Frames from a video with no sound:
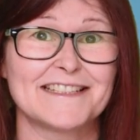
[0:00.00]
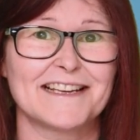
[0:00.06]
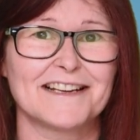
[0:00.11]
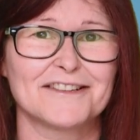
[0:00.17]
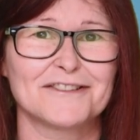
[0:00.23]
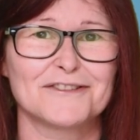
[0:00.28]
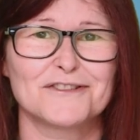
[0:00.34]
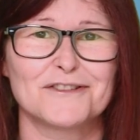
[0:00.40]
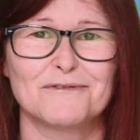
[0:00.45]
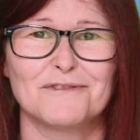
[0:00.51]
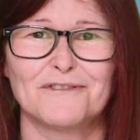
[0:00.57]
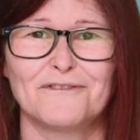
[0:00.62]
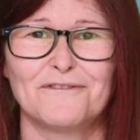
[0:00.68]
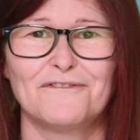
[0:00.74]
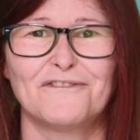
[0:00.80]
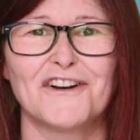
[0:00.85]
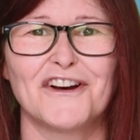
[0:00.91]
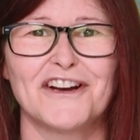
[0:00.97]
down to a
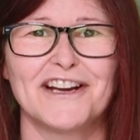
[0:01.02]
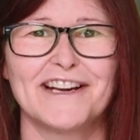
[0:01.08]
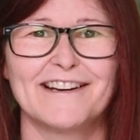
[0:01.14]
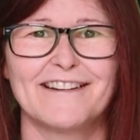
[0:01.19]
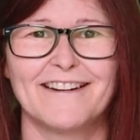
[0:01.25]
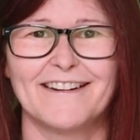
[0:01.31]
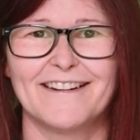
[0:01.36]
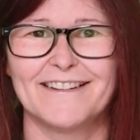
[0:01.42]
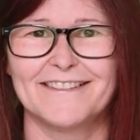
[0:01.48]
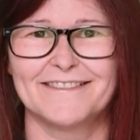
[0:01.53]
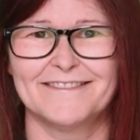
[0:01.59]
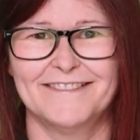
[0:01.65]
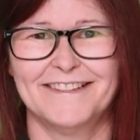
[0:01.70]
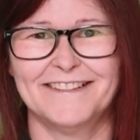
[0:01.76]
fine art.